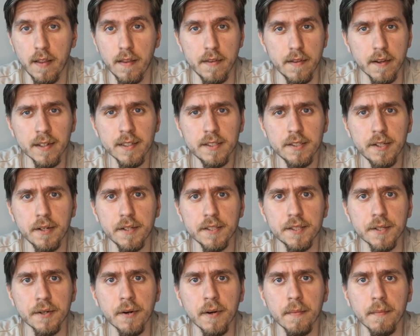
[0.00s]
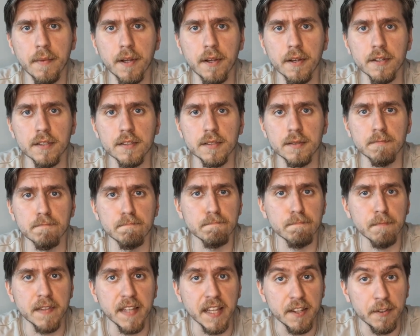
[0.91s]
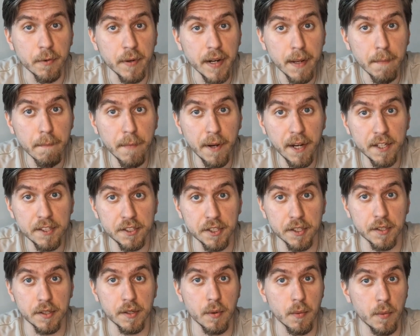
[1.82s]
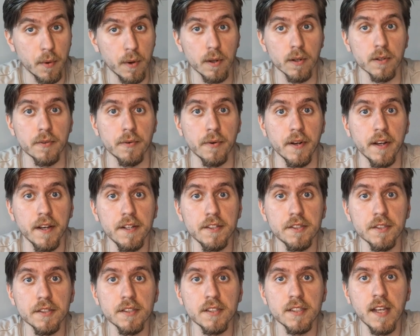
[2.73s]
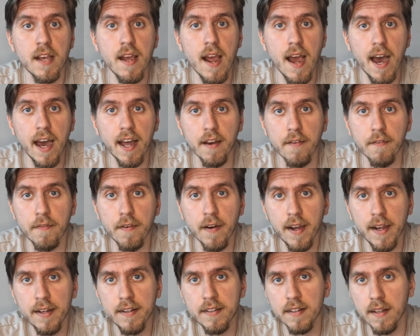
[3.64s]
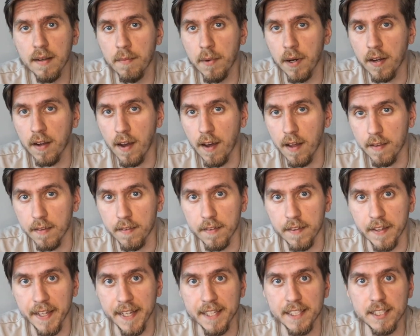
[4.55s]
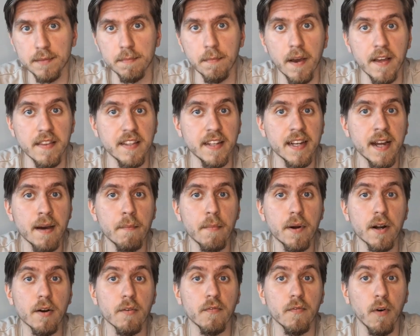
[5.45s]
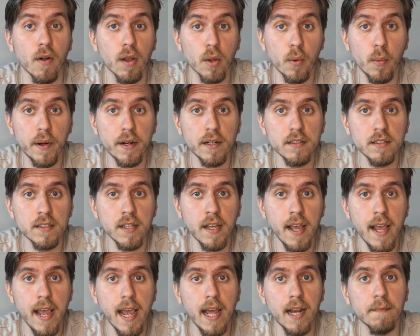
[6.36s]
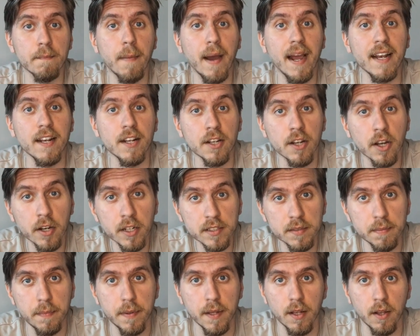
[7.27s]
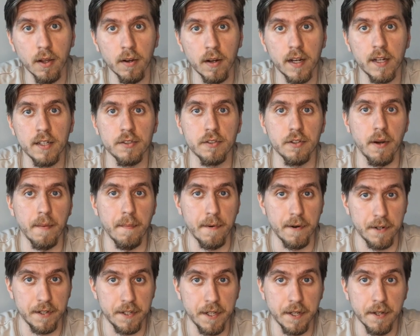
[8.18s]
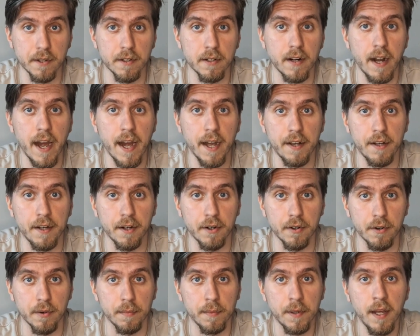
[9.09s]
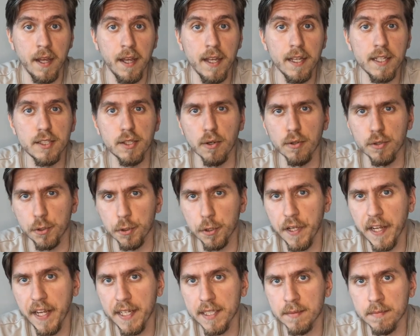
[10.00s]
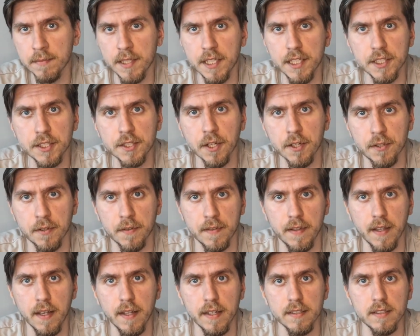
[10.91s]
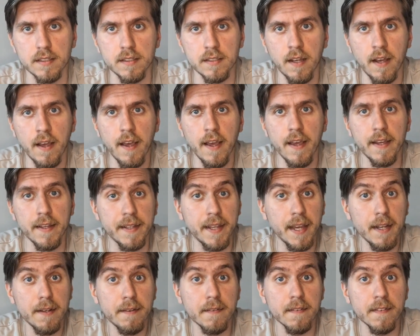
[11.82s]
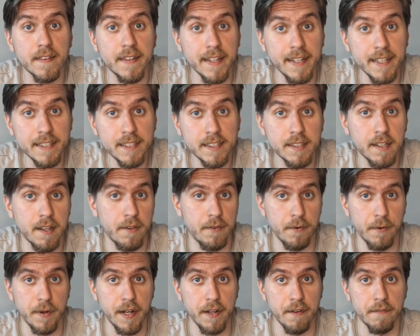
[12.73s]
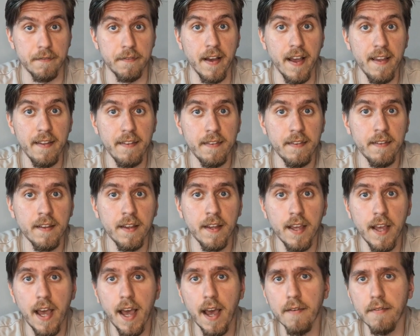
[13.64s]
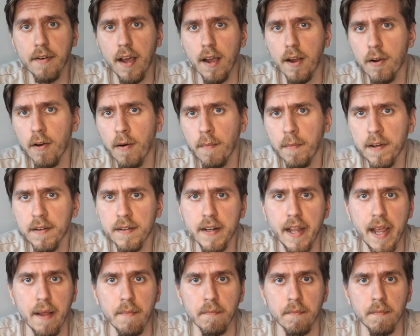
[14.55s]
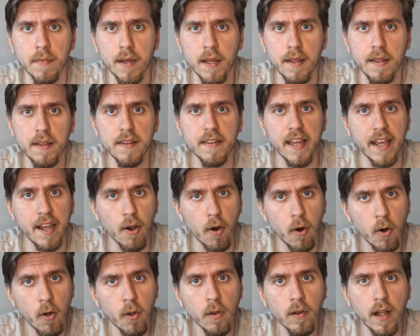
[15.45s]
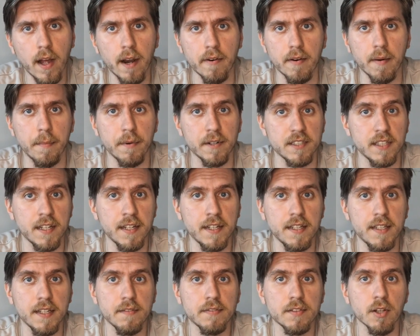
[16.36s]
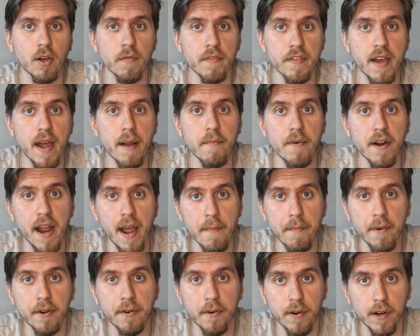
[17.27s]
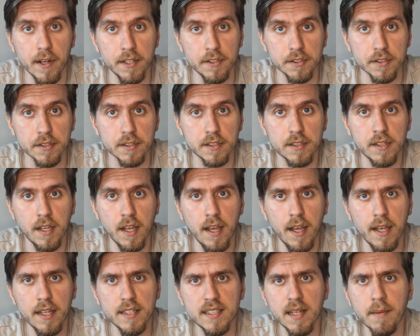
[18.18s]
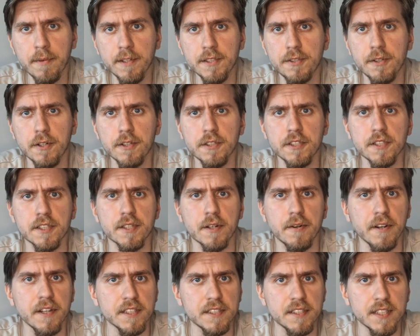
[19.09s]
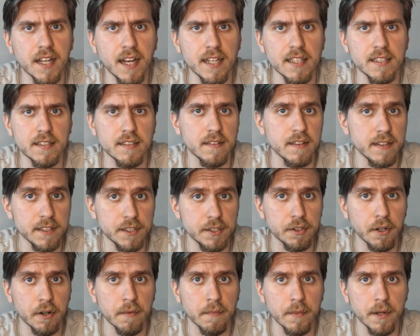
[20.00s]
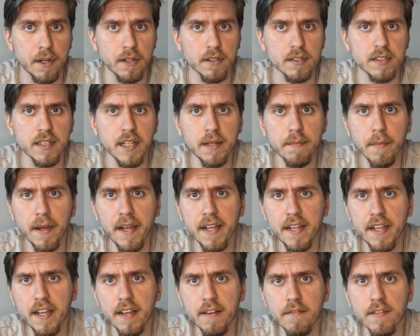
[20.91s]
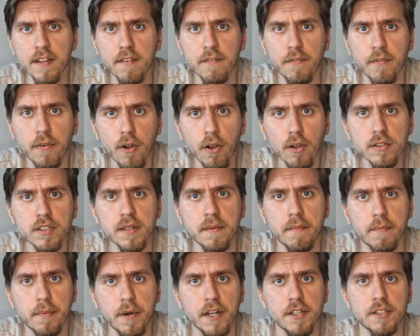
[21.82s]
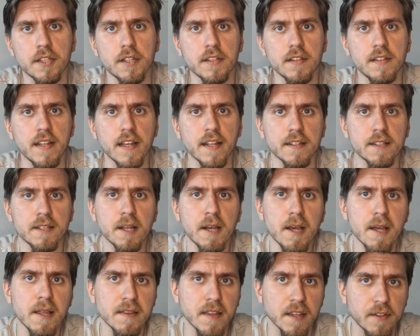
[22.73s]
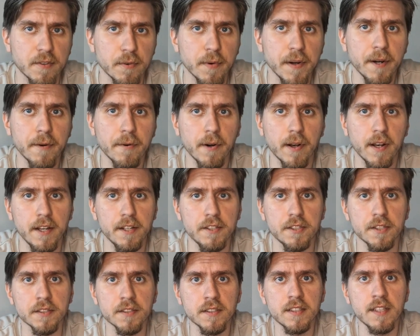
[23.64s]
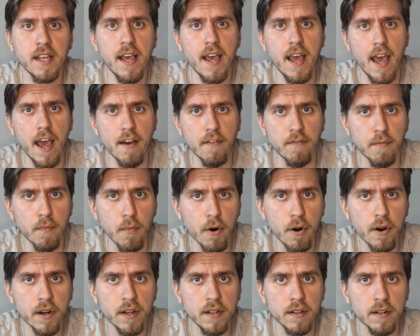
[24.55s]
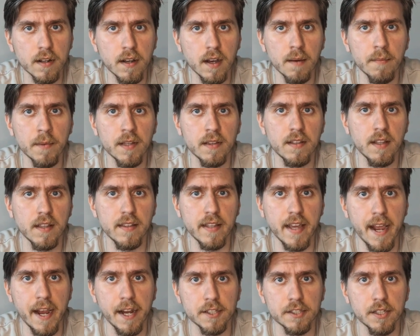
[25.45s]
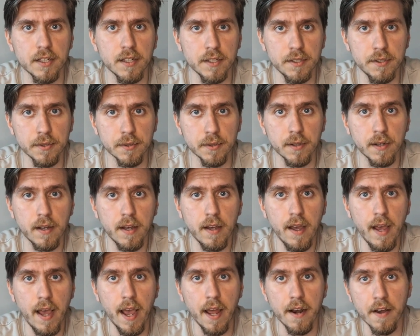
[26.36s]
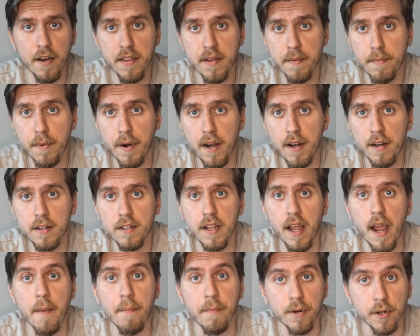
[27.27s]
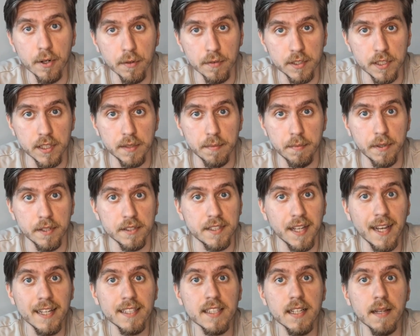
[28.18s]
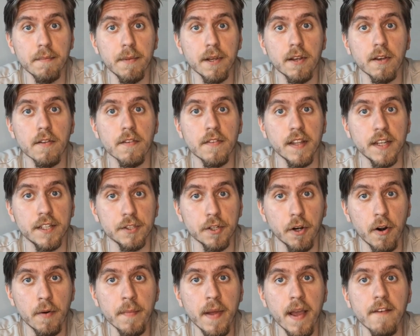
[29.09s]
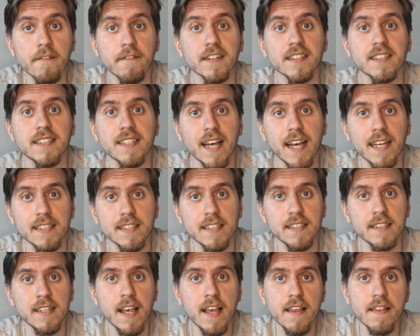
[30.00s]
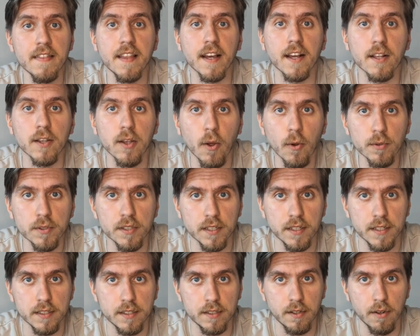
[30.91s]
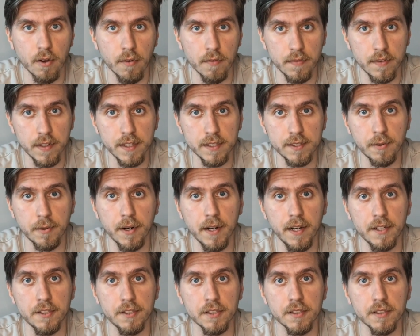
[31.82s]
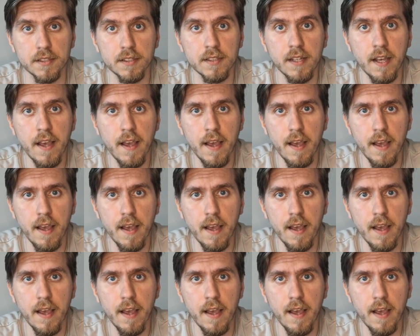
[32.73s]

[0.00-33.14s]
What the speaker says: The answer is wrong because the three major world religions are defined, among other things, by the number of followers and by not belonging to a particular ethnic group, so Judaism is not on the list. Yet these three faiths have a common name. They all are representatives of the Abrahamic religions. Some researchers criticize this term because it may give the false impression that the three religions have more in common than they actually do. Another part approves it precisely because the term emphasizes the closeness of these religions.